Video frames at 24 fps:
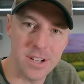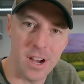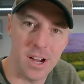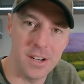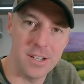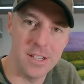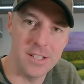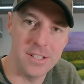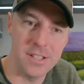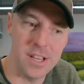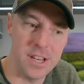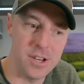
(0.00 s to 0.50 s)

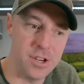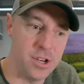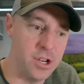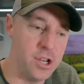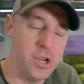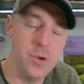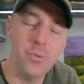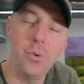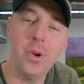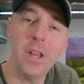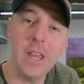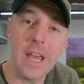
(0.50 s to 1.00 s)

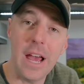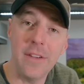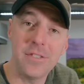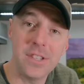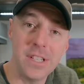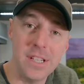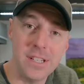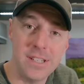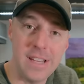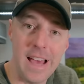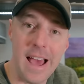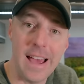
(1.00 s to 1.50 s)
condensation, you really have
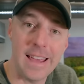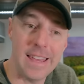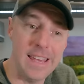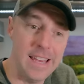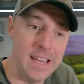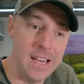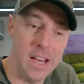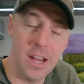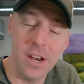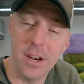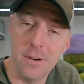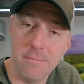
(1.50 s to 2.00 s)
to attack
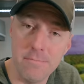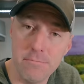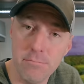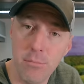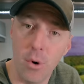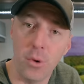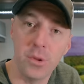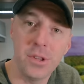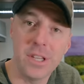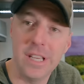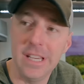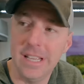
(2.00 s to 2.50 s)
it on
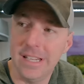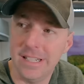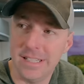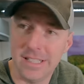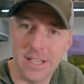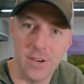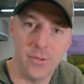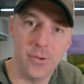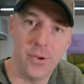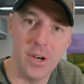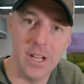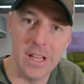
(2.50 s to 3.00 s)
multi
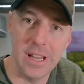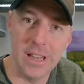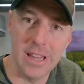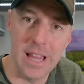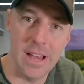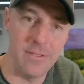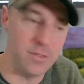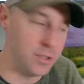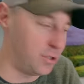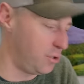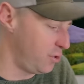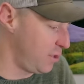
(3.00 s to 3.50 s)
different
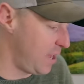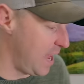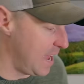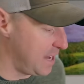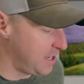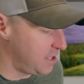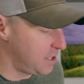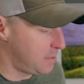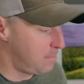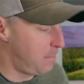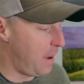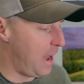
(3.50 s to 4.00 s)
levels. You can't
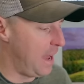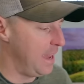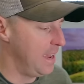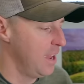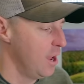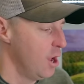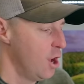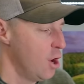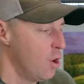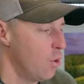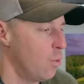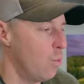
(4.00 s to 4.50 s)
just buy
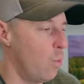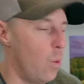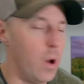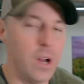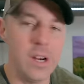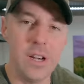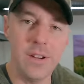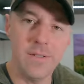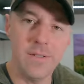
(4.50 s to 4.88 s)
one